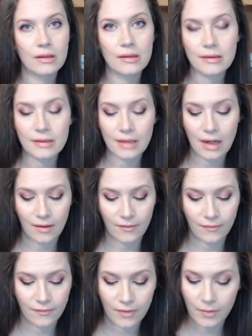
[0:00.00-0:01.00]

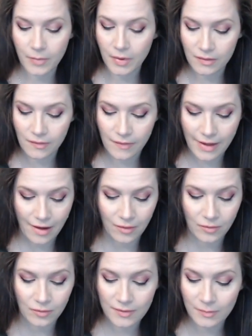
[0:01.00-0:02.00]
safe, the pulse of the
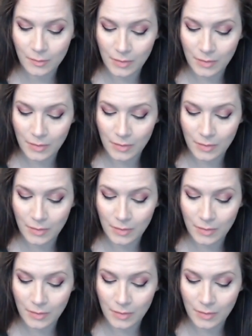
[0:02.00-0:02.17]
house